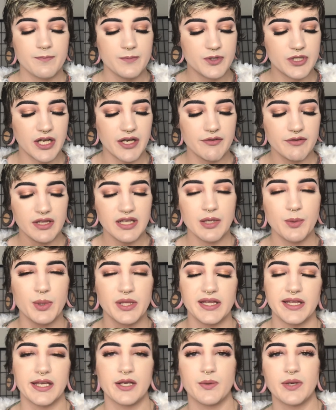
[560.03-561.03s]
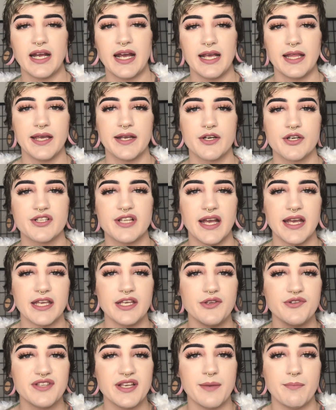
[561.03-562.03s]
Generally with liquid highlighters, I
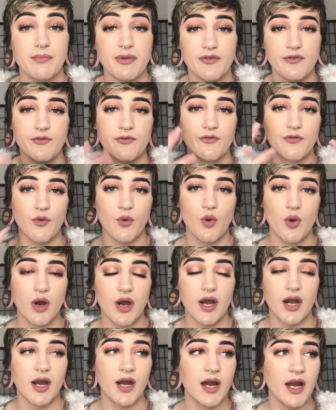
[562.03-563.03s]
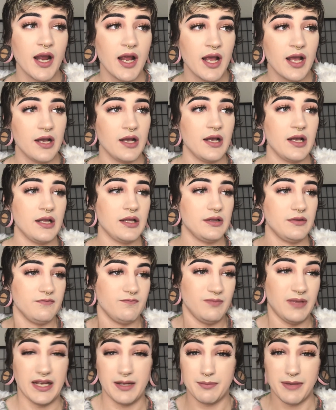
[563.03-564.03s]
use it before
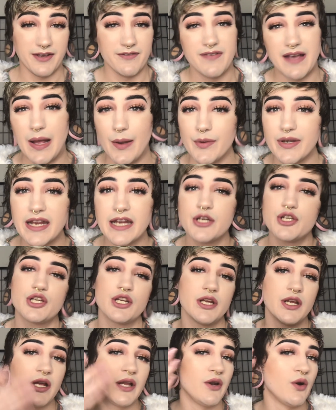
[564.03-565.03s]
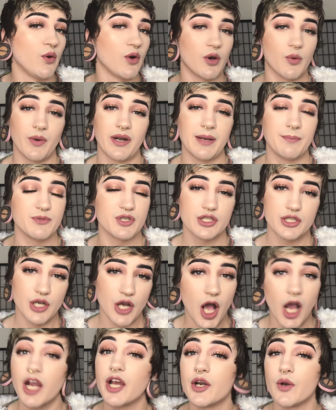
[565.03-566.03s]
like my foundation, or when I'm just
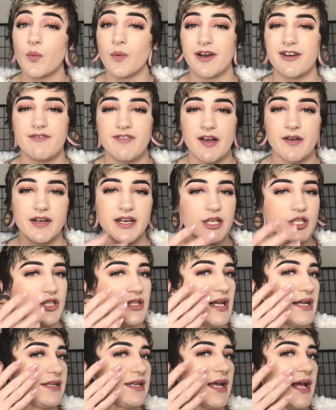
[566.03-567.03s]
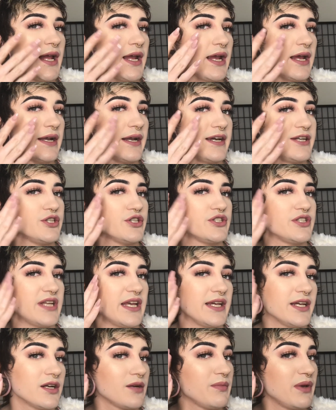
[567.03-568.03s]
not gonna wear foundation that day, and I just
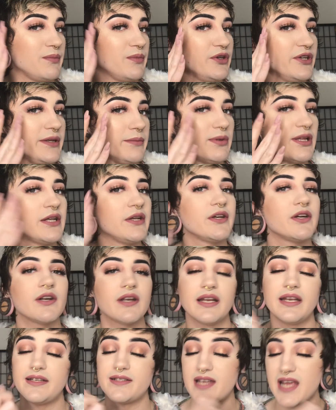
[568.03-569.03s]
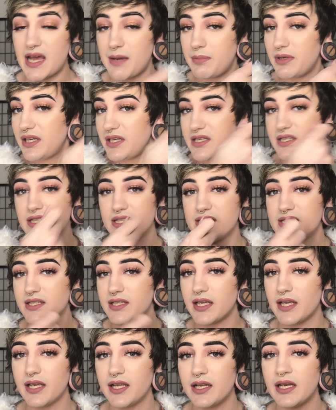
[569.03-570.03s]
take it on my beauty blender and dab it into the
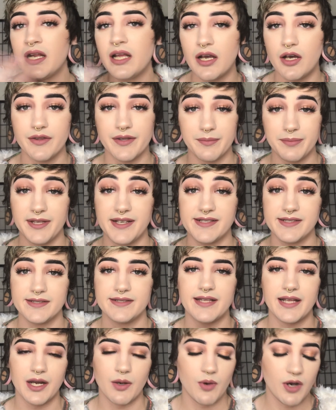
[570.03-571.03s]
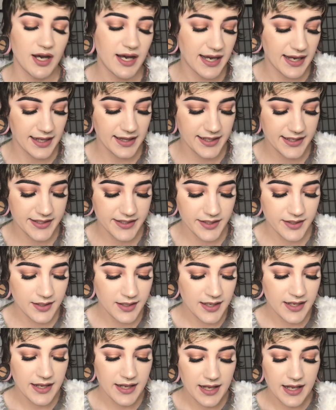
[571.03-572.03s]
skin on the places that I want highlighted.
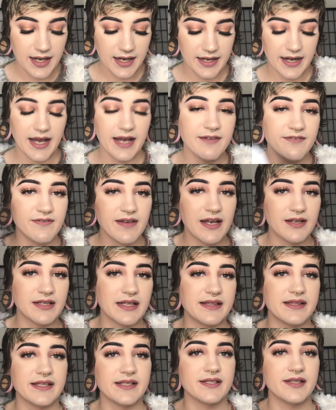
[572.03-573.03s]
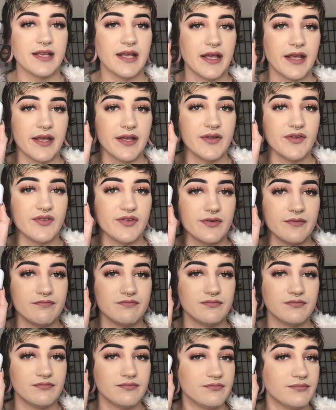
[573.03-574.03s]
And I found that this is
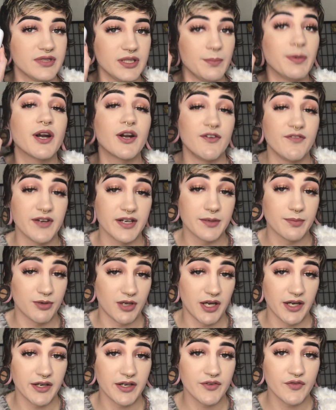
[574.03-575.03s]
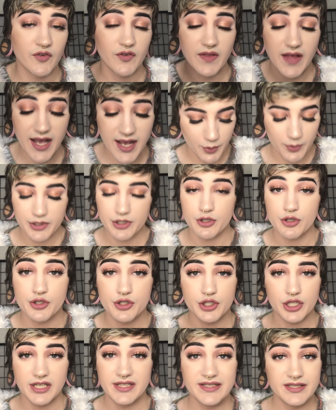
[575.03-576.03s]
the perfect product for that. When you're
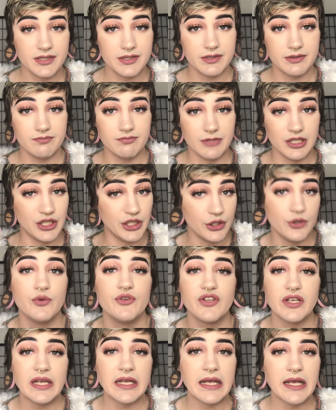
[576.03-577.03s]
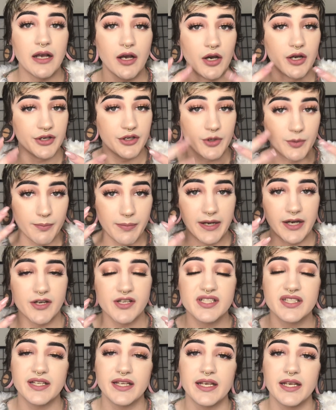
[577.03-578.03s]
just using it on your bare
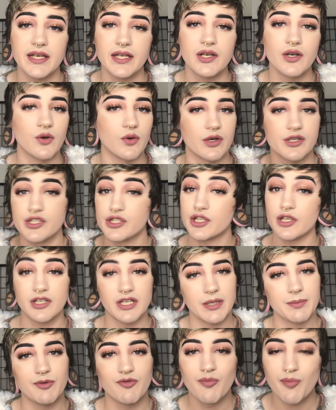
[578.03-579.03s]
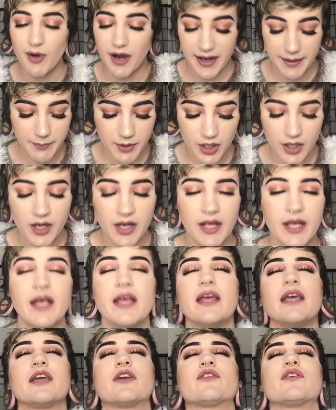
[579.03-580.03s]
skin or just on top of primer,
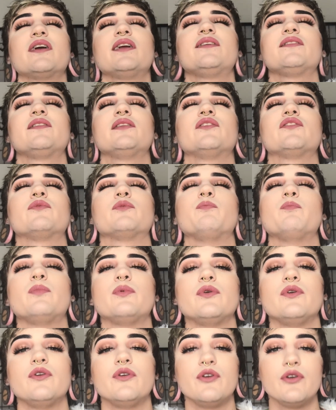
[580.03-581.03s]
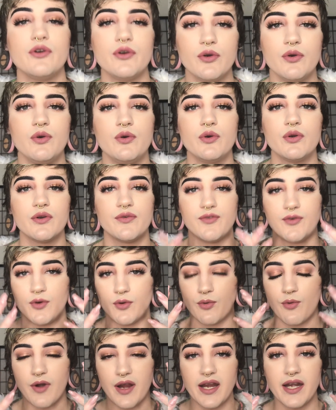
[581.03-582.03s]
it creates this
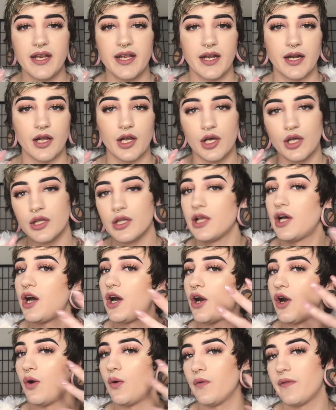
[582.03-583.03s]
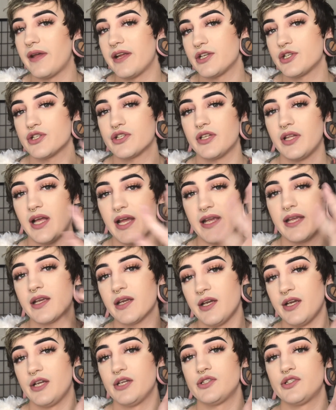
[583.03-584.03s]
beautiful radiant glow that just like
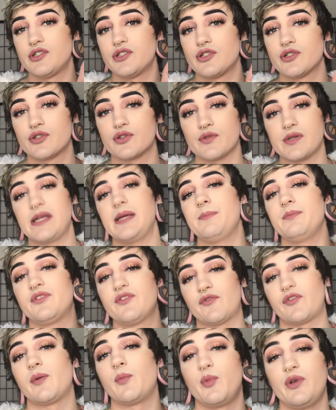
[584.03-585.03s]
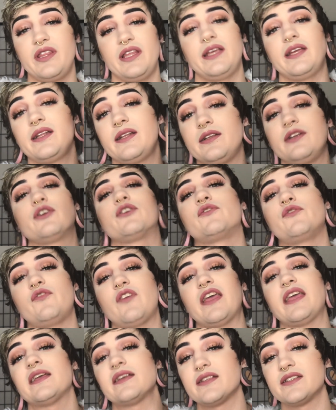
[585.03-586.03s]
screams from within your
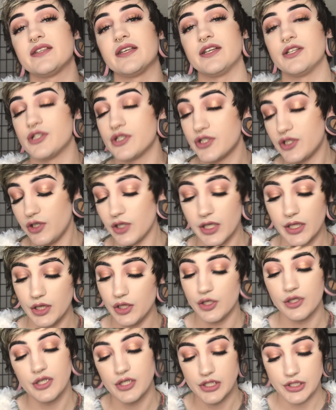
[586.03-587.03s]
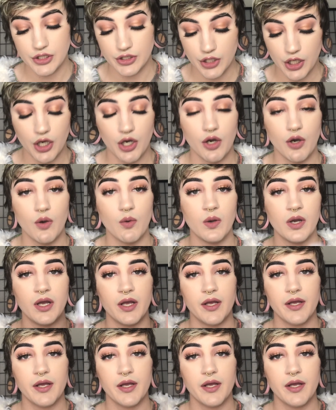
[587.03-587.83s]
face and just like looks so